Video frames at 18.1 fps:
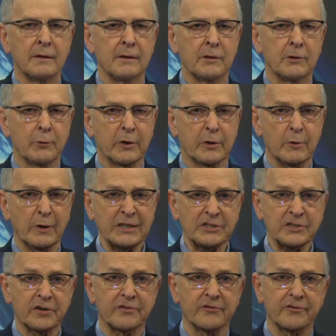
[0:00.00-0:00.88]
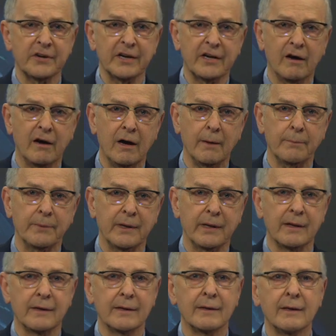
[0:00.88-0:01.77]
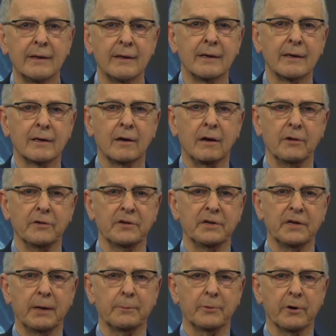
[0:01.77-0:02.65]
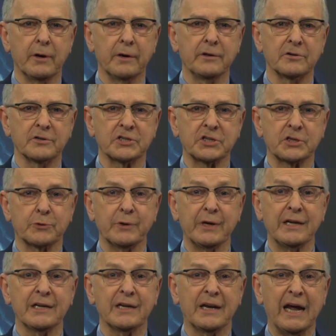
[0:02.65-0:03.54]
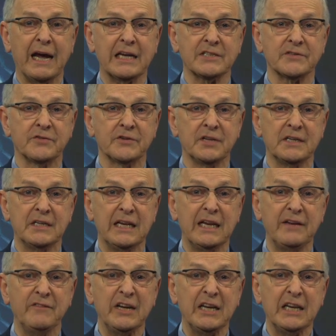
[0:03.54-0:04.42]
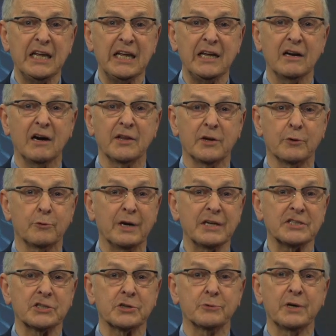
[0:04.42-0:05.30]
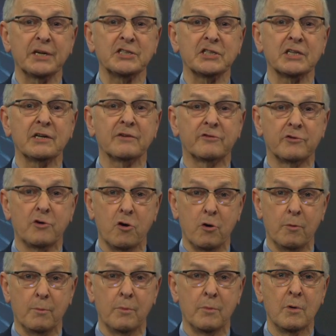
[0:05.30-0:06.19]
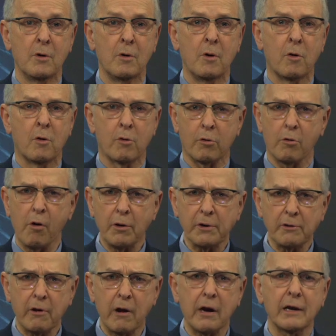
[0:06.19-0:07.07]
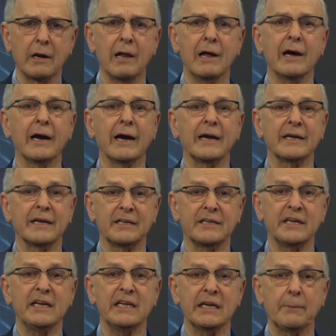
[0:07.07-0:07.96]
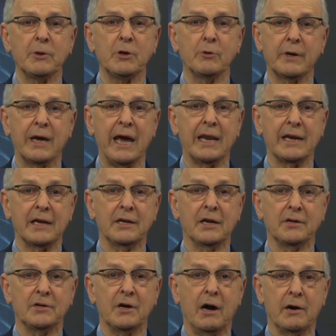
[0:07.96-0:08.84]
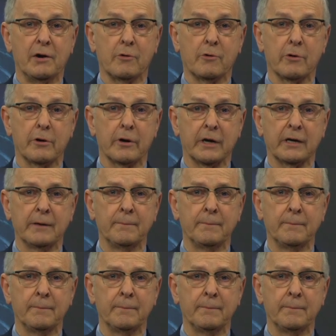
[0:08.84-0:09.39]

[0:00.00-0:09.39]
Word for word: To request your free copy, call the number on your screen and ask for the D V D on the Restoration of Rome, or order online at T W Canada dot org.